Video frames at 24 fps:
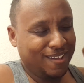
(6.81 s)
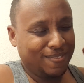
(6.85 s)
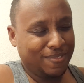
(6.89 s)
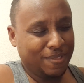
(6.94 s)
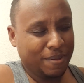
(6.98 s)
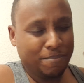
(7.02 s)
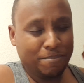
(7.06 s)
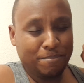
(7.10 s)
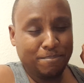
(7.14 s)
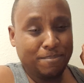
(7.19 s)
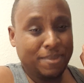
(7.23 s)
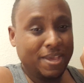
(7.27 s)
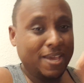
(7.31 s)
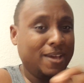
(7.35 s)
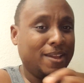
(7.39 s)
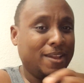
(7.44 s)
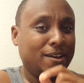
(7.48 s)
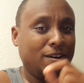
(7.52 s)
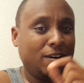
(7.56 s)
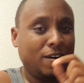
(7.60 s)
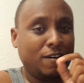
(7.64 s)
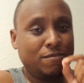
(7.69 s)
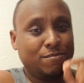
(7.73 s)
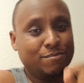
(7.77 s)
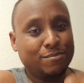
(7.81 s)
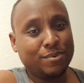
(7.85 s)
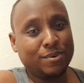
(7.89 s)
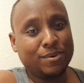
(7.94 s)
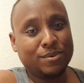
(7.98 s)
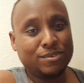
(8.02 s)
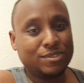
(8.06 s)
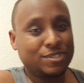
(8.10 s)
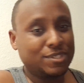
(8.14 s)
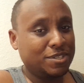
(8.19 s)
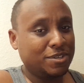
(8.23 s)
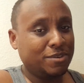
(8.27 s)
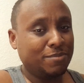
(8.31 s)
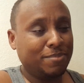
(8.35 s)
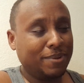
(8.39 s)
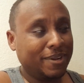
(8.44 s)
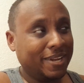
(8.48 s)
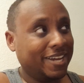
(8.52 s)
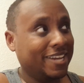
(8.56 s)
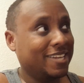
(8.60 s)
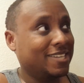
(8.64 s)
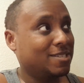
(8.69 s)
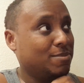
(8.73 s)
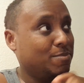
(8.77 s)
The Men of Brewster
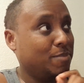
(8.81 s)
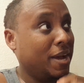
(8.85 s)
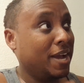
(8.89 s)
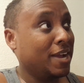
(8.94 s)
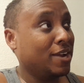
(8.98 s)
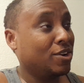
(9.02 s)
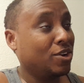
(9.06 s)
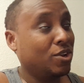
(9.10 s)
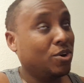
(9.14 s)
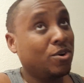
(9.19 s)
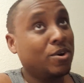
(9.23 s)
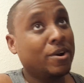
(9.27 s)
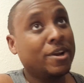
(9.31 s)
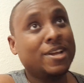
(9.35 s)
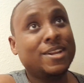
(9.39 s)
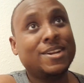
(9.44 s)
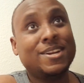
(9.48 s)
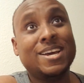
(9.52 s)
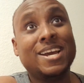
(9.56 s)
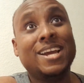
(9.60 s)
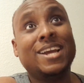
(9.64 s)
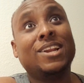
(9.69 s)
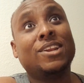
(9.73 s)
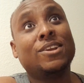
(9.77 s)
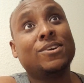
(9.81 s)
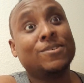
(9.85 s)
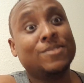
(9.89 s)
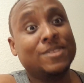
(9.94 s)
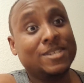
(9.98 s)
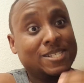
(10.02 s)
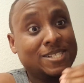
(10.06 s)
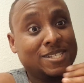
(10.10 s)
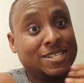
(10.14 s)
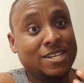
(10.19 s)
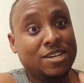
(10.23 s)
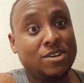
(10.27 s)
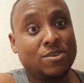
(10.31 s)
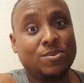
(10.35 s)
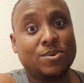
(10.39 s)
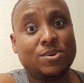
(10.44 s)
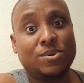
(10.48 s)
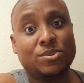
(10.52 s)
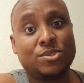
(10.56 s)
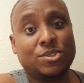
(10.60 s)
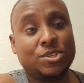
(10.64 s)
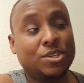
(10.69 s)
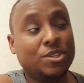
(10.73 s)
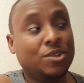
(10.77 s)
Place by Gloria Naylor, the
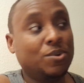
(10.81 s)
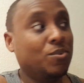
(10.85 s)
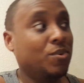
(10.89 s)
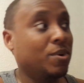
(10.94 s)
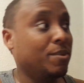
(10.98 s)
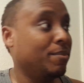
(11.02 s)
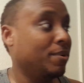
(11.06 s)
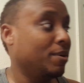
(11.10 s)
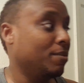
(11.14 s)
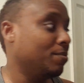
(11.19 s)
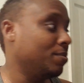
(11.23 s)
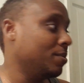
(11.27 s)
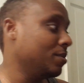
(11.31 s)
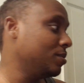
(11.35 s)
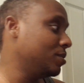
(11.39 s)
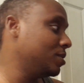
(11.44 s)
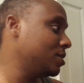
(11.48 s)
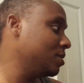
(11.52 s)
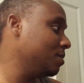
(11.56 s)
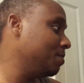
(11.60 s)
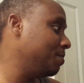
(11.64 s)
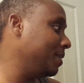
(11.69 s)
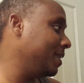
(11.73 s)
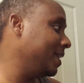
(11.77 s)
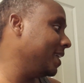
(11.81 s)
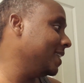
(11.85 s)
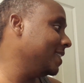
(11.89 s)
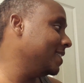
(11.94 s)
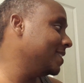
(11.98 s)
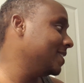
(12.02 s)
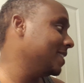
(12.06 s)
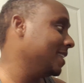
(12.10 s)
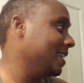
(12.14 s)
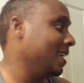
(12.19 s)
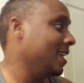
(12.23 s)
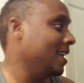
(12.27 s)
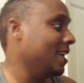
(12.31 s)
sequel to The Women of Brewster Place.